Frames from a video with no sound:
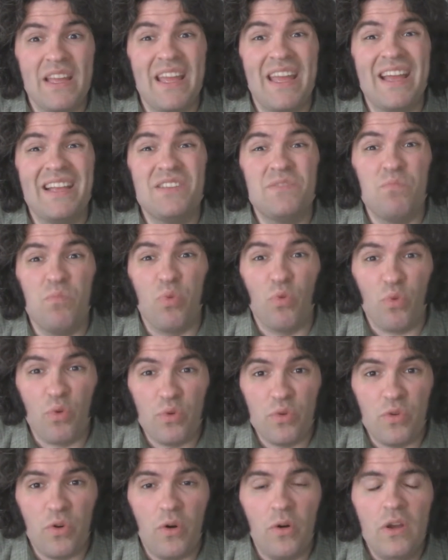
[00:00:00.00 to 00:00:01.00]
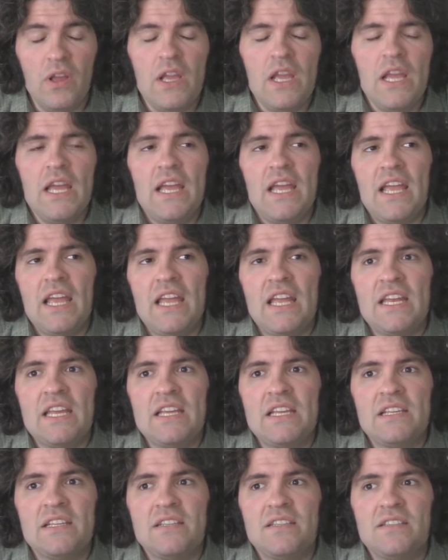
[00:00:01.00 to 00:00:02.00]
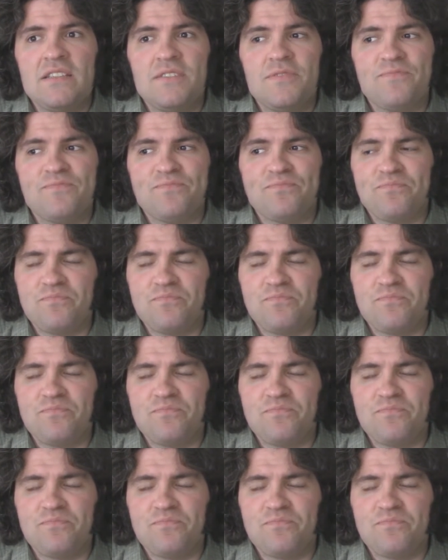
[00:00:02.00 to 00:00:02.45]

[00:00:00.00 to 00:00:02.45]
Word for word: it's brutal it is